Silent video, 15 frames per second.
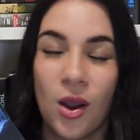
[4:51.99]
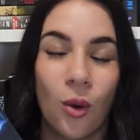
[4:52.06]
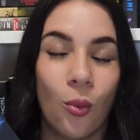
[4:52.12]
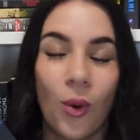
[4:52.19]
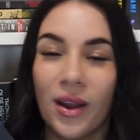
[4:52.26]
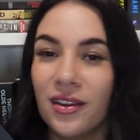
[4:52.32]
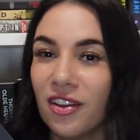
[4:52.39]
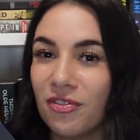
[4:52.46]

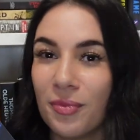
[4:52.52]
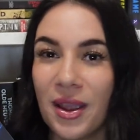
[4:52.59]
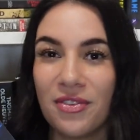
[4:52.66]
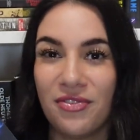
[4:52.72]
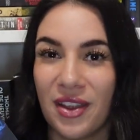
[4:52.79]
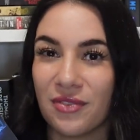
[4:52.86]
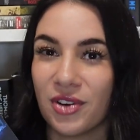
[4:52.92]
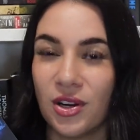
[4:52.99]
One of my
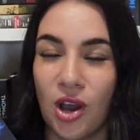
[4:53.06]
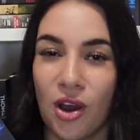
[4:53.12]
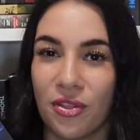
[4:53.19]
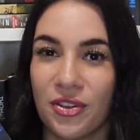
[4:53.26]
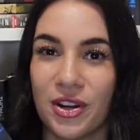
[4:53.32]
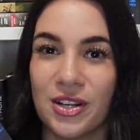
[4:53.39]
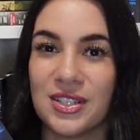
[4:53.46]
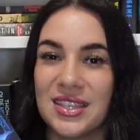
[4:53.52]
favorite
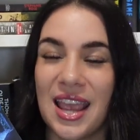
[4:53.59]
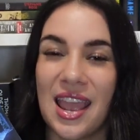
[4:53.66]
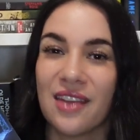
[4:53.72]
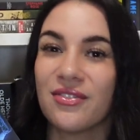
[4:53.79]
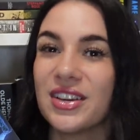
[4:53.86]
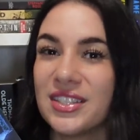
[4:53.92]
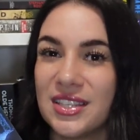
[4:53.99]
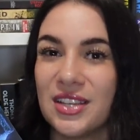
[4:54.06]
authors.
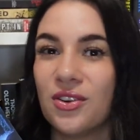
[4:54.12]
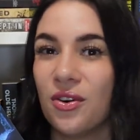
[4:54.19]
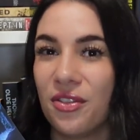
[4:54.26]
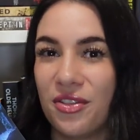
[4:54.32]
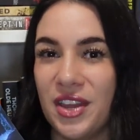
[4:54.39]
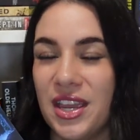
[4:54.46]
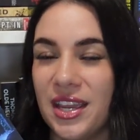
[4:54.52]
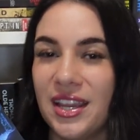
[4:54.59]
Every single
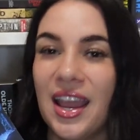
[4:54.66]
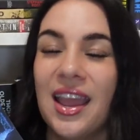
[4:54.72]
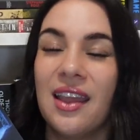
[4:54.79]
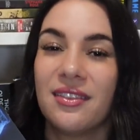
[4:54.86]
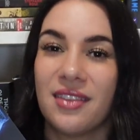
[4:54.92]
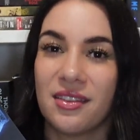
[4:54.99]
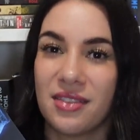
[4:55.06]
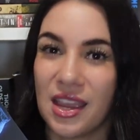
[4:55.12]
thing
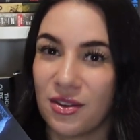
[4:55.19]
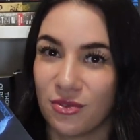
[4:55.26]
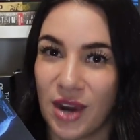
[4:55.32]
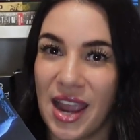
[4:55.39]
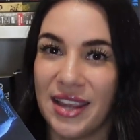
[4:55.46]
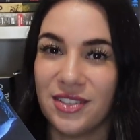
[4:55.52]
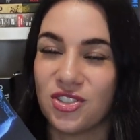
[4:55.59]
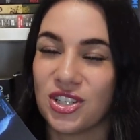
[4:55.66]
that they
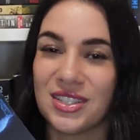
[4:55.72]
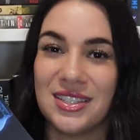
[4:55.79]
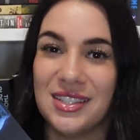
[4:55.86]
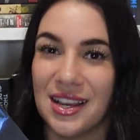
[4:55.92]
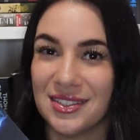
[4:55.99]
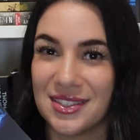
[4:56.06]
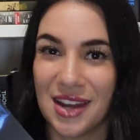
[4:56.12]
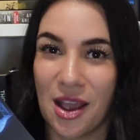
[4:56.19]
write just
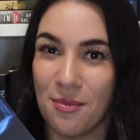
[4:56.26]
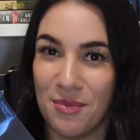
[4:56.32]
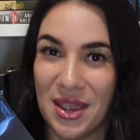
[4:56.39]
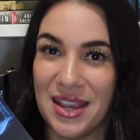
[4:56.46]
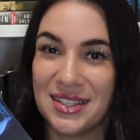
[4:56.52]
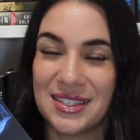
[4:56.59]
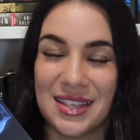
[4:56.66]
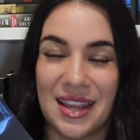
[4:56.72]
does not
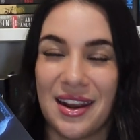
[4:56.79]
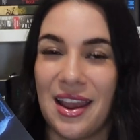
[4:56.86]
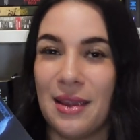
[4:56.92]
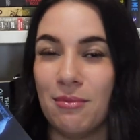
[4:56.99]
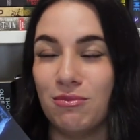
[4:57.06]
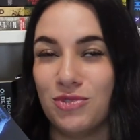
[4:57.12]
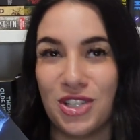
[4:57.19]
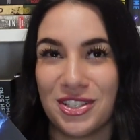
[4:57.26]
miss, and
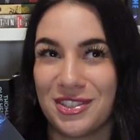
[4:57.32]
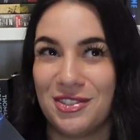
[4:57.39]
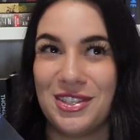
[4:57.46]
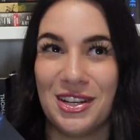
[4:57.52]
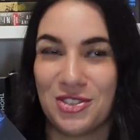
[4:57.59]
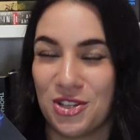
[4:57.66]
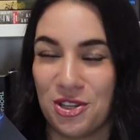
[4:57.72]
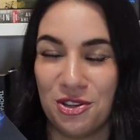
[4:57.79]
I'm just
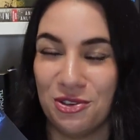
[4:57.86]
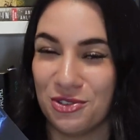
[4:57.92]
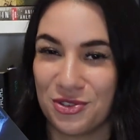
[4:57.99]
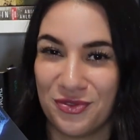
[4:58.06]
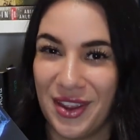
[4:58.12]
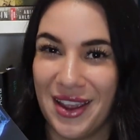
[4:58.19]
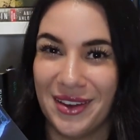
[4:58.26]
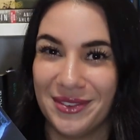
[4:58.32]
such a huge
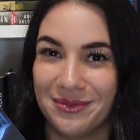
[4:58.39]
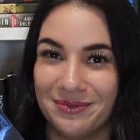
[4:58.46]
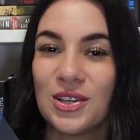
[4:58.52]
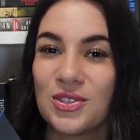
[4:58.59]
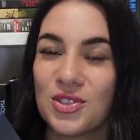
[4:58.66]
fan.